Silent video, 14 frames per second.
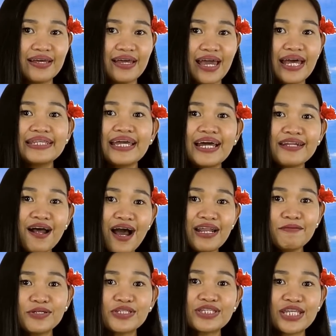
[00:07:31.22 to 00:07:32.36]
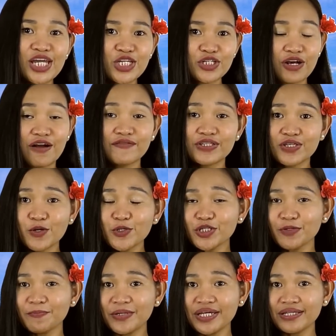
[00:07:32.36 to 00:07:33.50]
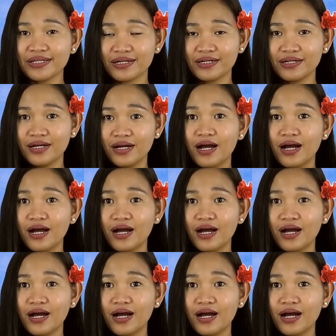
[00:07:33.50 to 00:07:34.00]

And the anonymous nature of social media